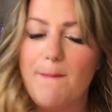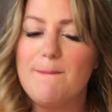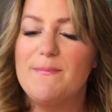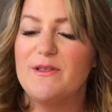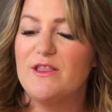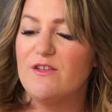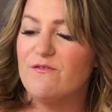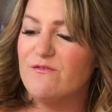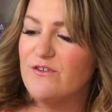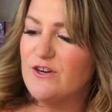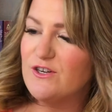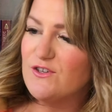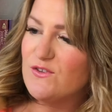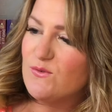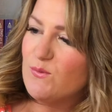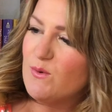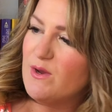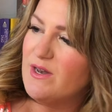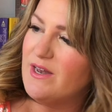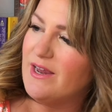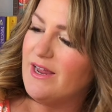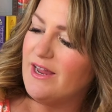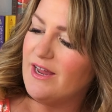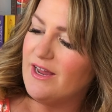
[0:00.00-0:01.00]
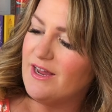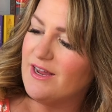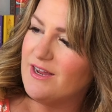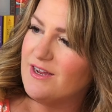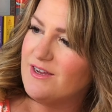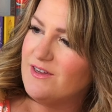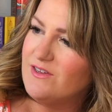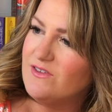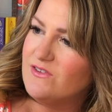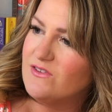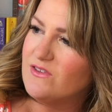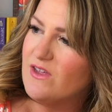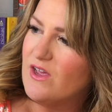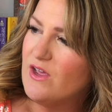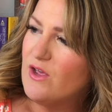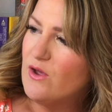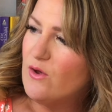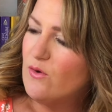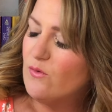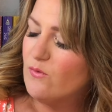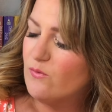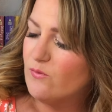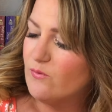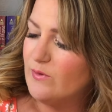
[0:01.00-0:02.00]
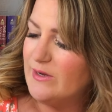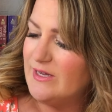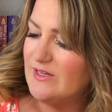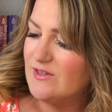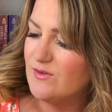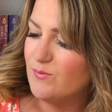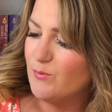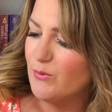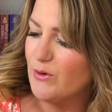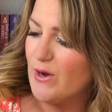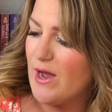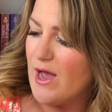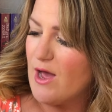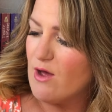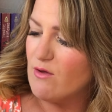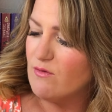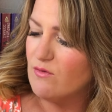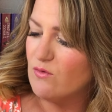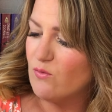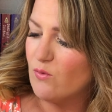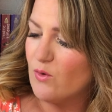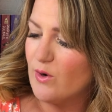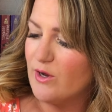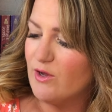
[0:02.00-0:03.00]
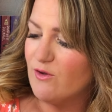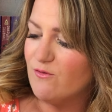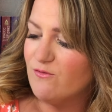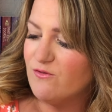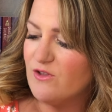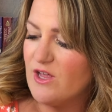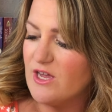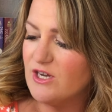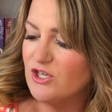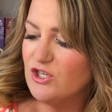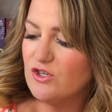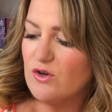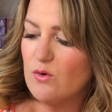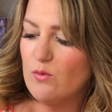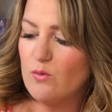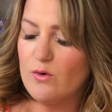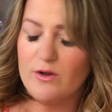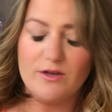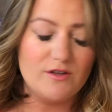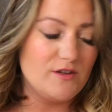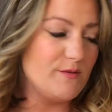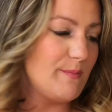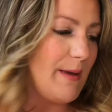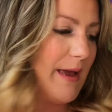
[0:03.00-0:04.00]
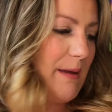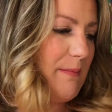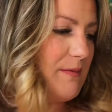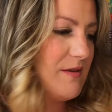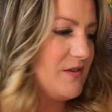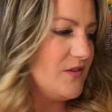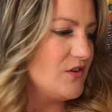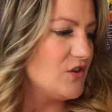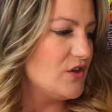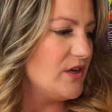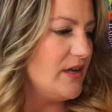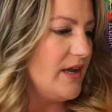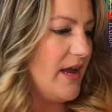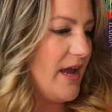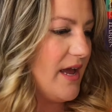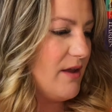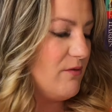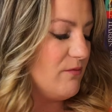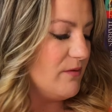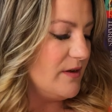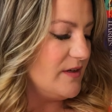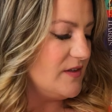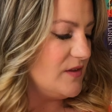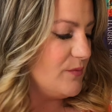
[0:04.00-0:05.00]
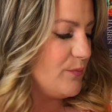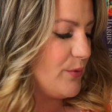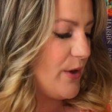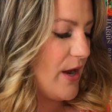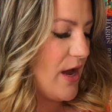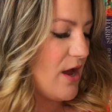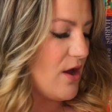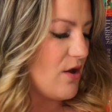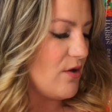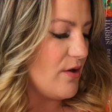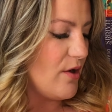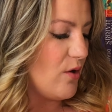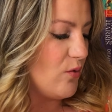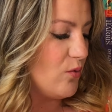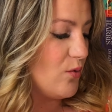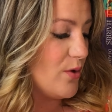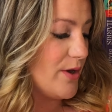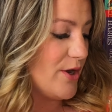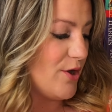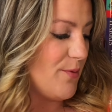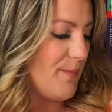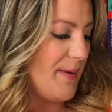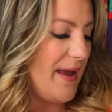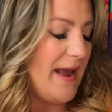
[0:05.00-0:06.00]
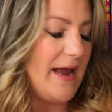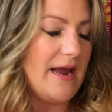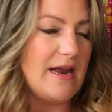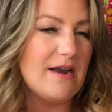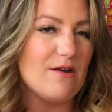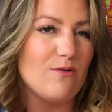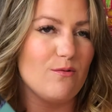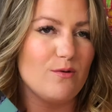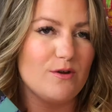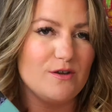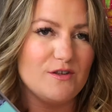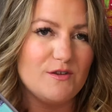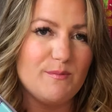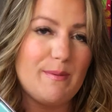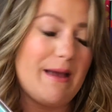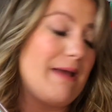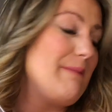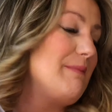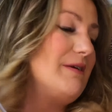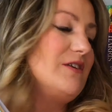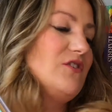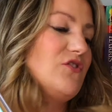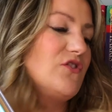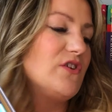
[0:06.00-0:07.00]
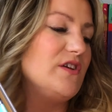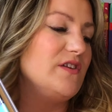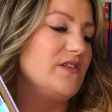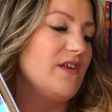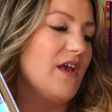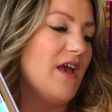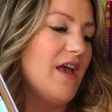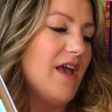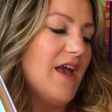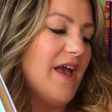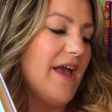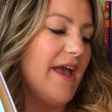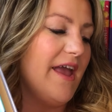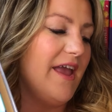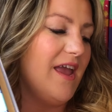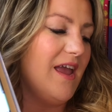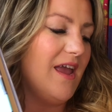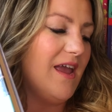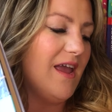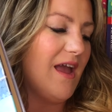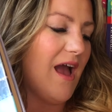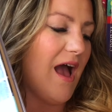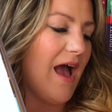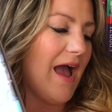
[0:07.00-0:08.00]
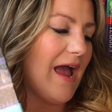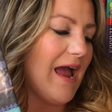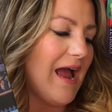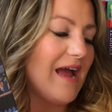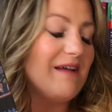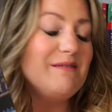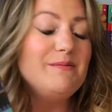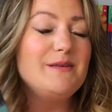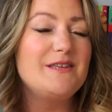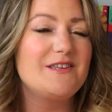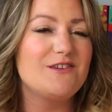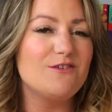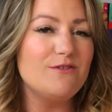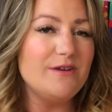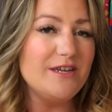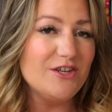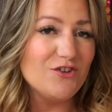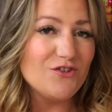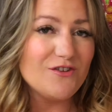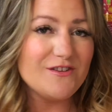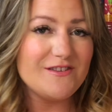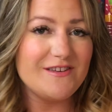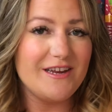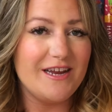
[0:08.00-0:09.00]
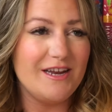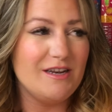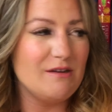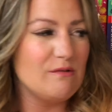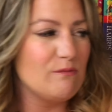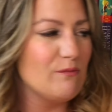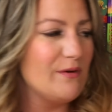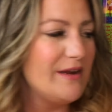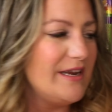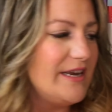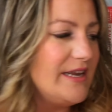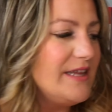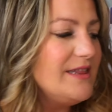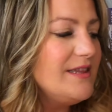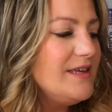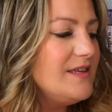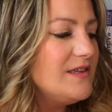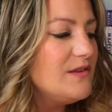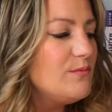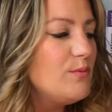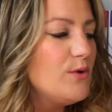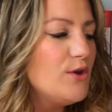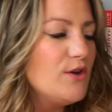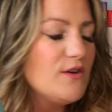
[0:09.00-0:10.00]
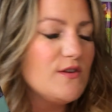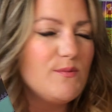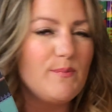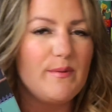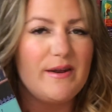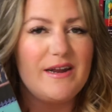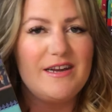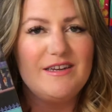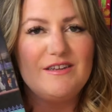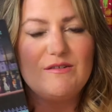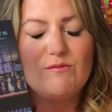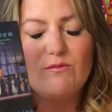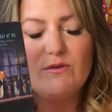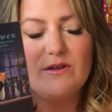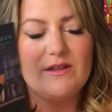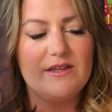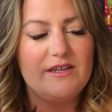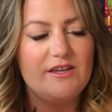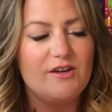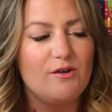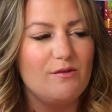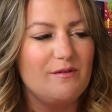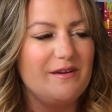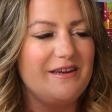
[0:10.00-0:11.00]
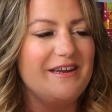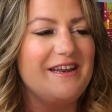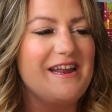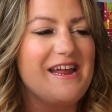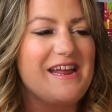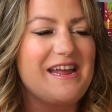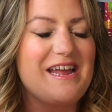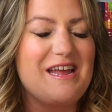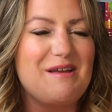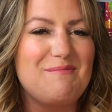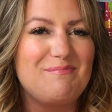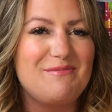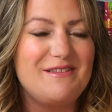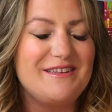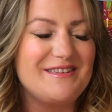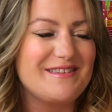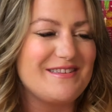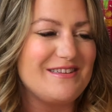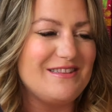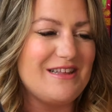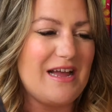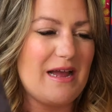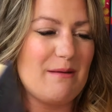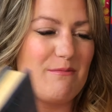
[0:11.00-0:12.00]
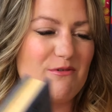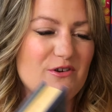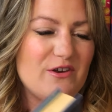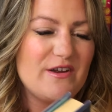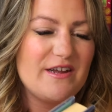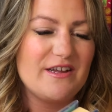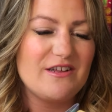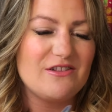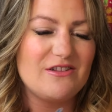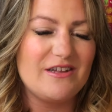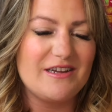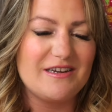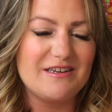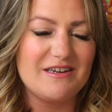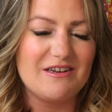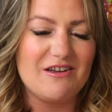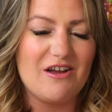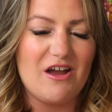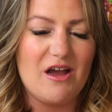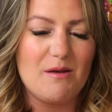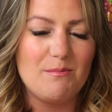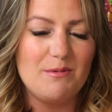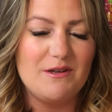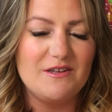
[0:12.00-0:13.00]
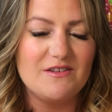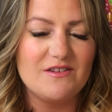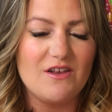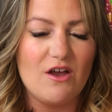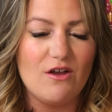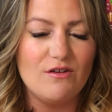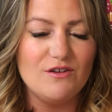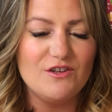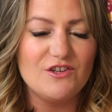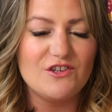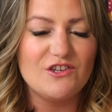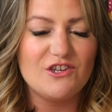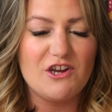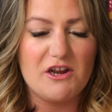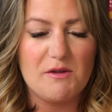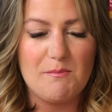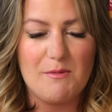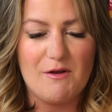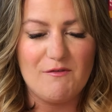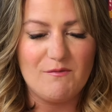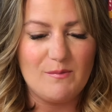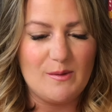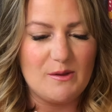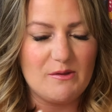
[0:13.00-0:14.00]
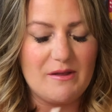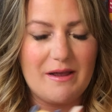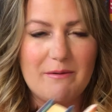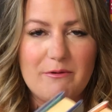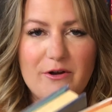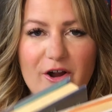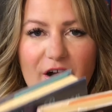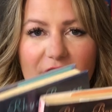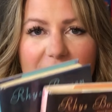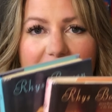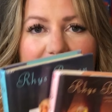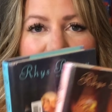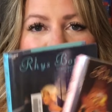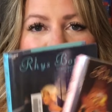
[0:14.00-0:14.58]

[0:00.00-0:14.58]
but the first one is Reese Brown, The Royal Flush, a royal spy mystery, and Reese Brown, A Royal Pain, a royal spy mysteries. I'm still interested in reading these books, but I really don't need to keep these library collected copies. I'll just check them out from the library